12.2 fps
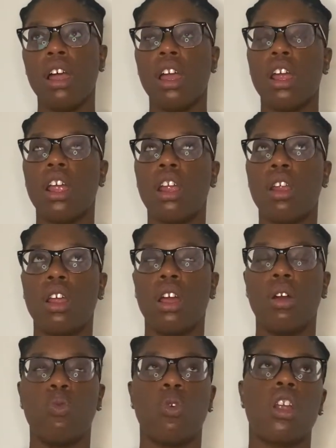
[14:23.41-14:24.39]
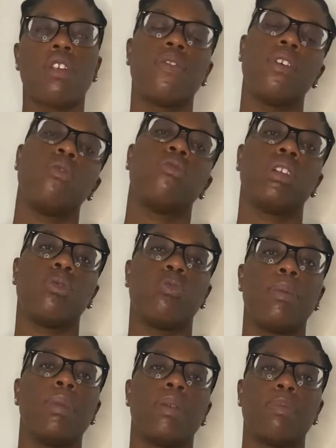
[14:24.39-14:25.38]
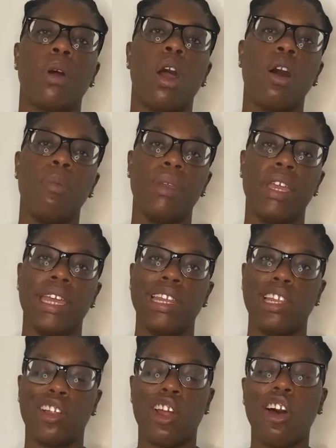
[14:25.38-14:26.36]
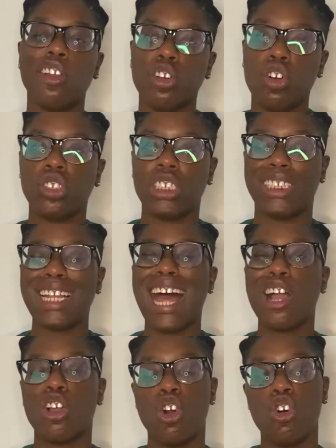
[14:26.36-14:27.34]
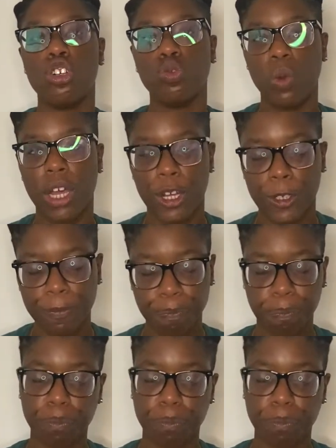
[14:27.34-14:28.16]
Her work for the woman empowerment and the articles is not going well.